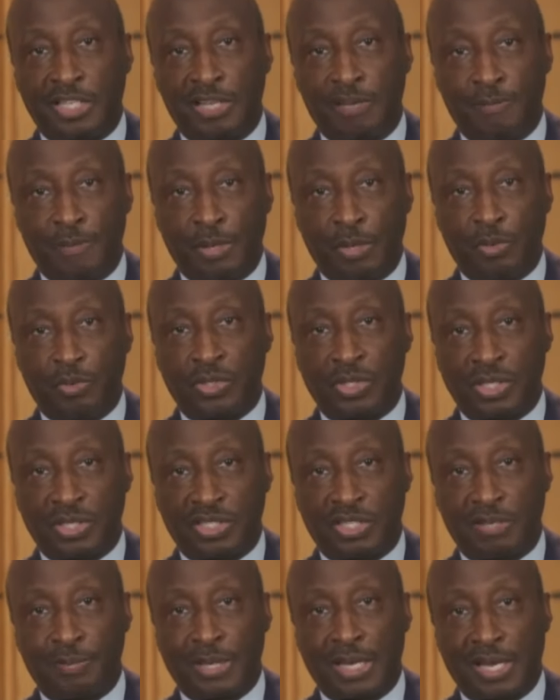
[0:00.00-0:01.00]
the immune
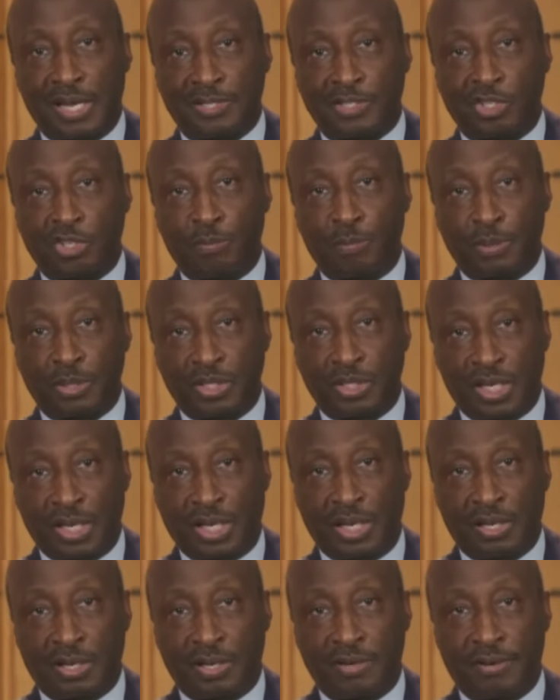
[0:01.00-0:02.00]
system against a
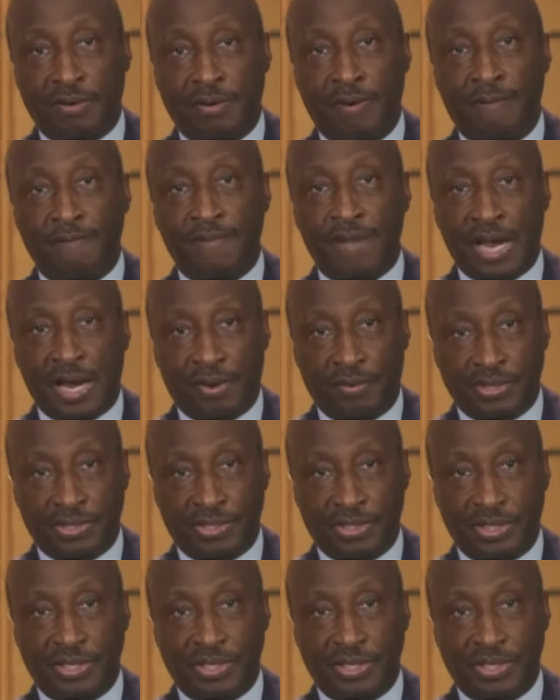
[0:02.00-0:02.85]
particular virus,